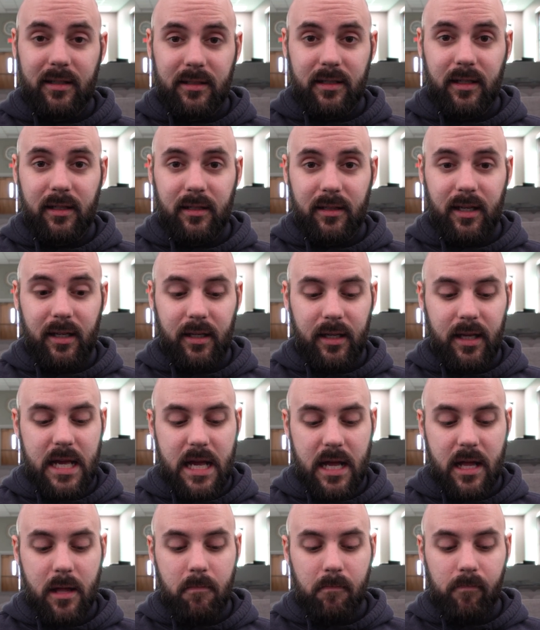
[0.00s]
sing in that
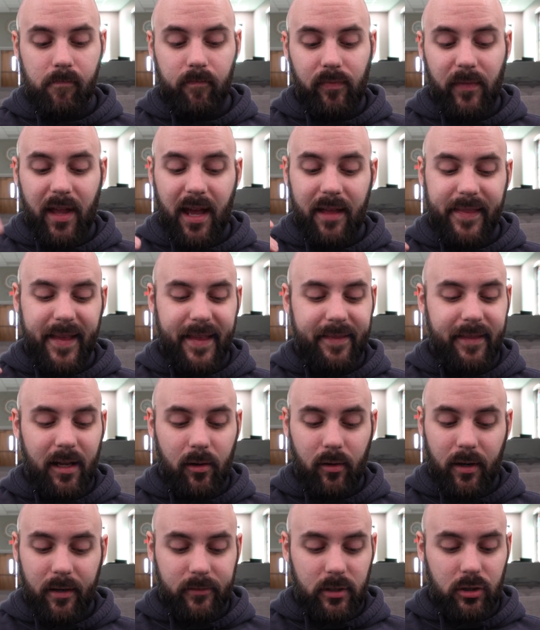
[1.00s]
key. And then they
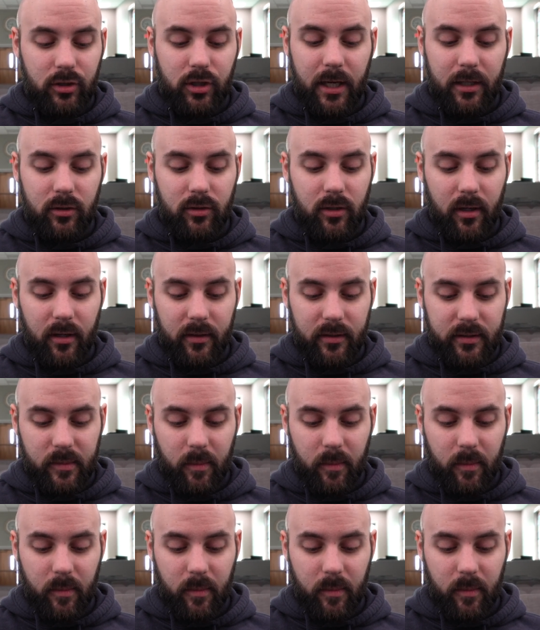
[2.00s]
don't have to change it on the